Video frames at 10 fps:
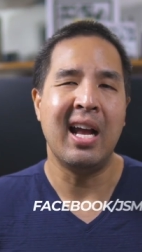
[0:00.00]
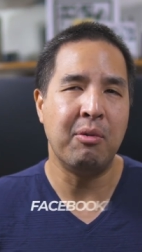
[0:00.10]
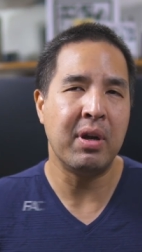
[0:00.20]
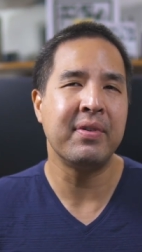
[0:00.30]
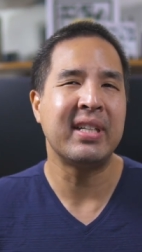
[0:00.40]

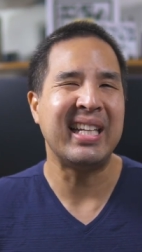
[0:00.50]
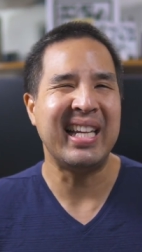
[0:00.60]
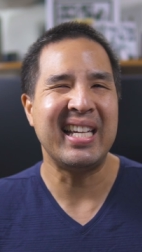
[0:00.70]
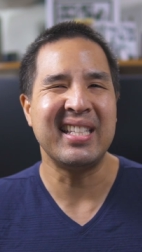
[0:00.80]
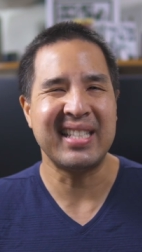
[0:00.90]
However, the
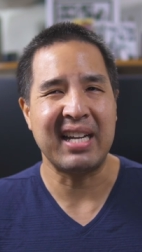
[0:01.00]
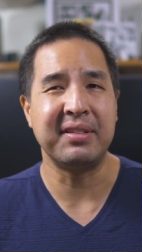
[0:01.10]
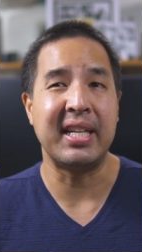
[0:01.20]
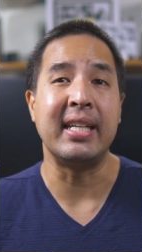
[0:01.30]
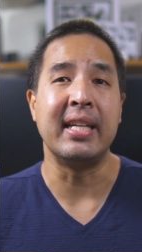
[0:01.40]
lens is
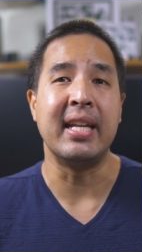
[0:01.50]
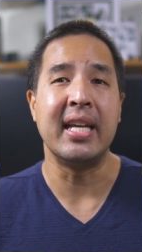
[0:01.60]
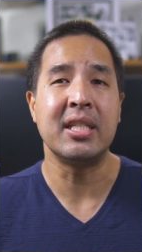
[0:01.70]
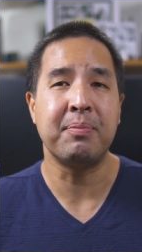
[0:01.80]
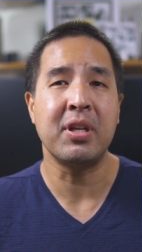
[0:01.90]
outdated,
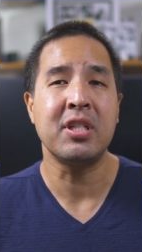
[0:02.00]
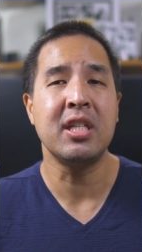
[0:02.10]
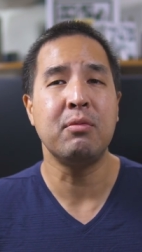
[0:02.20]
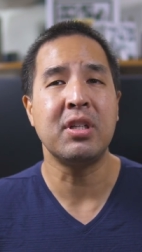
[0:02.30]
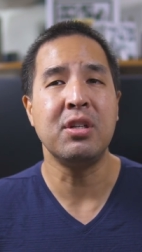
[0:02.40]

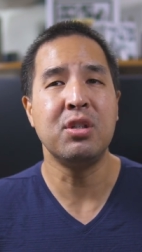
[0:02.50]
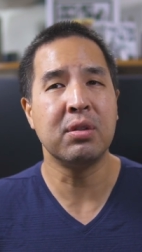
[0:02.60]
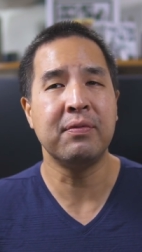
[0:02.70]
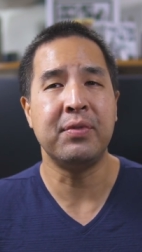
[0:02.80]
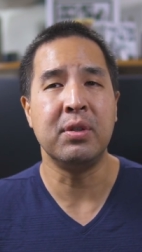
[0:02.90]
especially with the
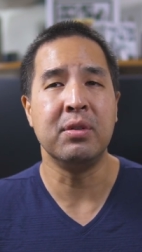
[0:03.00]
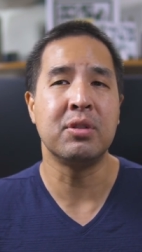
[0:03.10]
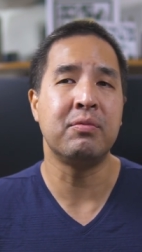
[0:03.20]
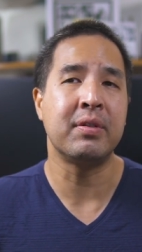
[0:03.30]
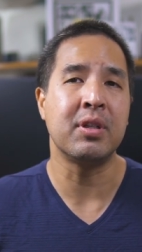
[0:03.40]
newer
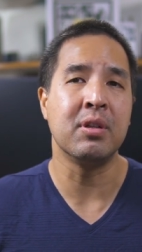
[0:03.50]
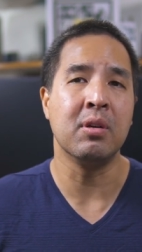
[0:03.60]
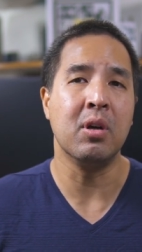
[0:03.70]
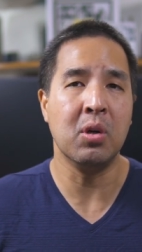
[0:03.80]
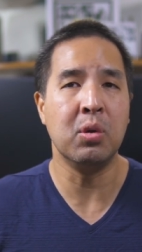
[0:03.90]
phones with
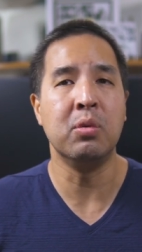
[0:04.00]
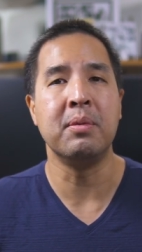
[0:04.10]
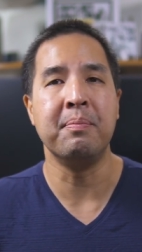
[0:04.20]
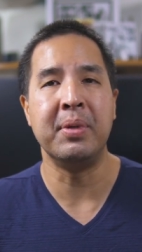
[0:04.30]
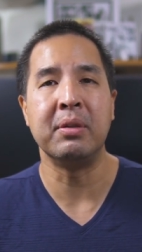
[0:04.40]
their
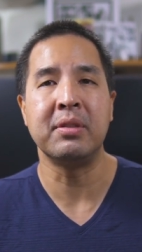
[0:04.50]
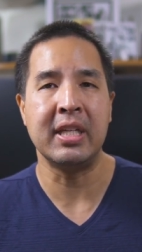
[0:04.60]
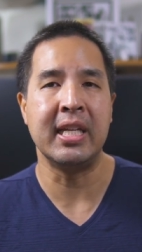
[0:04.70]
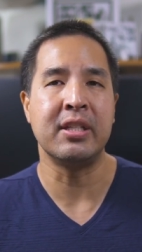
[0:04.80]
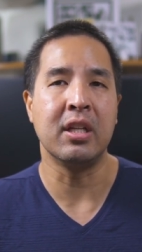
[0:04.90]
own
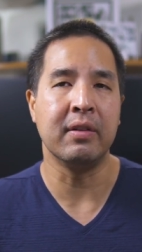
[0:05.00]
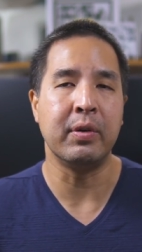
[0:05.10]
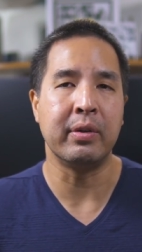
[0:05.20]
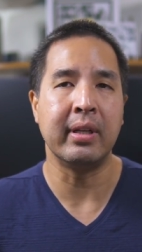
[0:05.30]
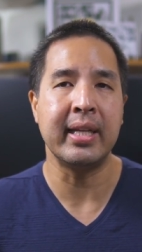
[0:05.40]
built-in
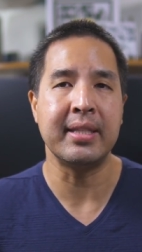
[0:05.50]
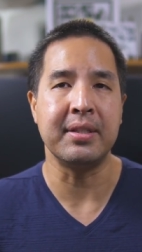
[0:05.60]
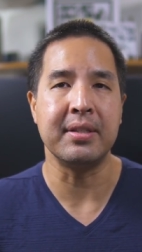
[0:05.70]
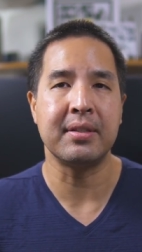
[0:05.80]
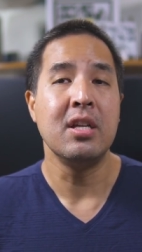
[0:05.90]
telephoto
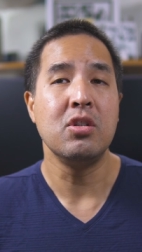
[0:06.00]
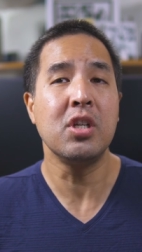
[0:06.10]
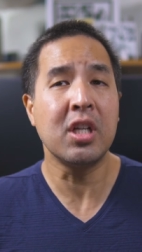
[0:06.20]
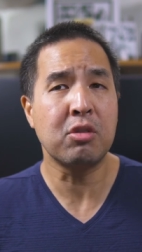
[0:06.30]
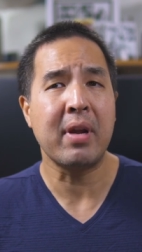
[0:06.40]
lenses.
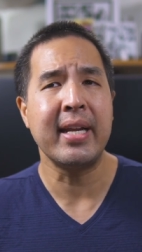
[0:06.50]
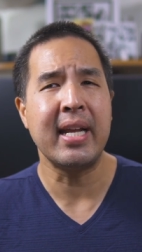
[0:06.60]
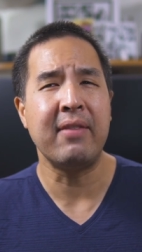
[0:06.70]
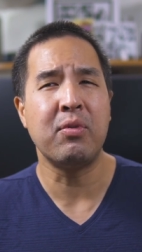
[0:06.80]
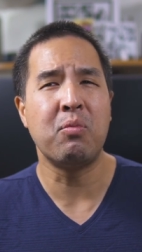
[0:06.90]
You can try it
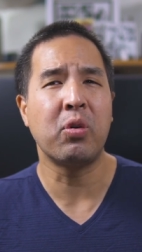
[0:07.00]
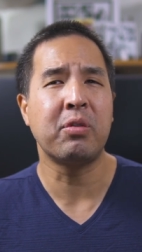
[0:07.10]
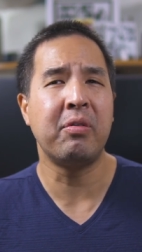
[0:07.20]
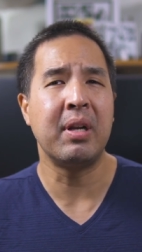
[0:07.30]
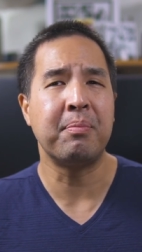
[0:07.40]
out for more
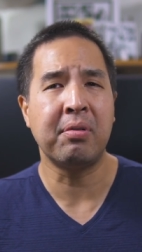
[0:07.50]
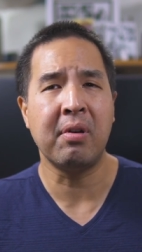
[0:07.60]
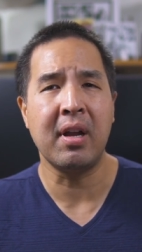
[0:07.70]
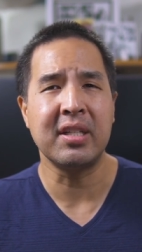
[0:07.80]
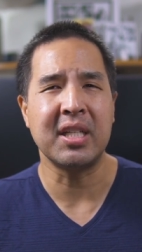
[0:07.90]
creative
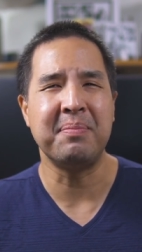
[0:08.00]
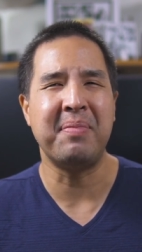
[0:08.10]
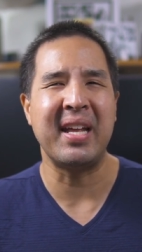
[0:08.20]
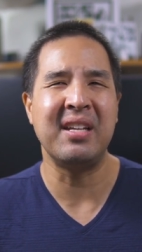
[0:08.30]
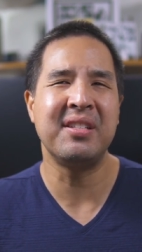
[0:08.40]
projects,
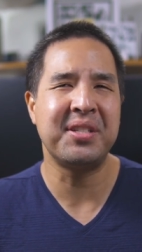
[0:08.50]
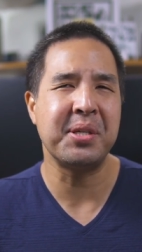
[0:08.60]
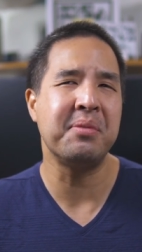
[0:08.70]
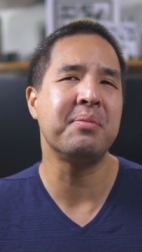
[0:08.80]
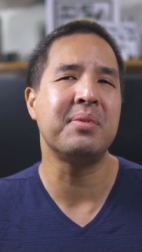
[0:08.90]
but I
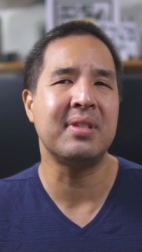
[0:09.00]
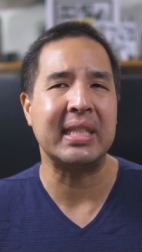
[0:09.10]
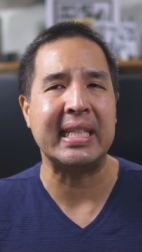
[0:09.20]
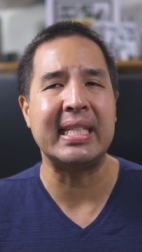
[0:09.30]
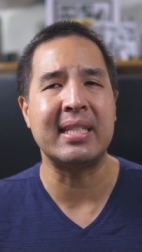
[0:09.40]
don't
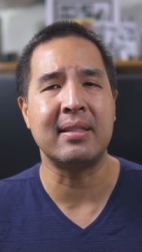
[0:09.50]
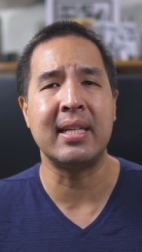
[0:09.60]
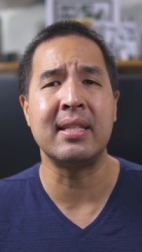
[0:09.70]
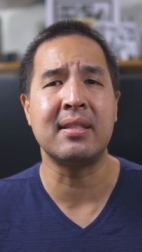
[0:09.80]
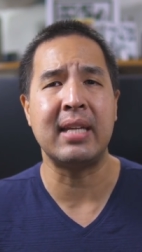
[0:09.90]
see this
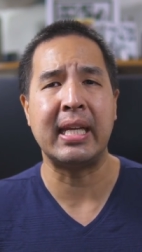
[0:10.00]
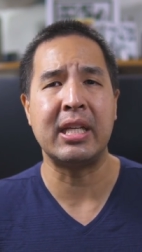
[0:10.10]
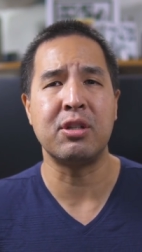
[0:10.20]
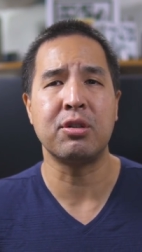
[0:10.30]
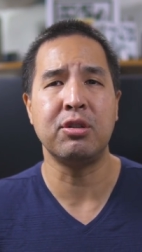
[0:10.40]
lens staying
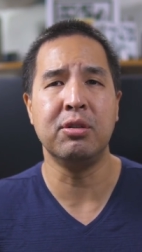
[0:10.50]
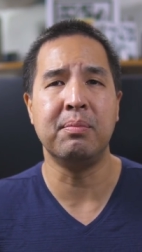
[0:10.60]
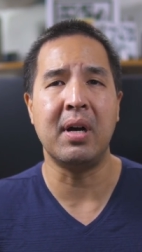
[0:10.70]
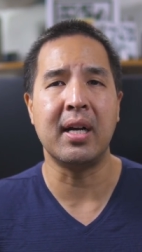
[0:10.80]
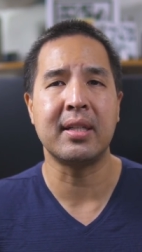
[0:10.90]
in your
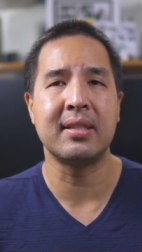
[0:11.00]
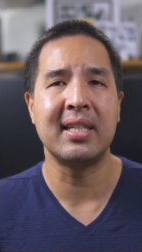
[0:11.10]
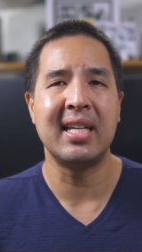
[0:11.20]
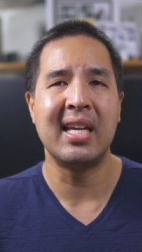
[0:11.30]
toolbox.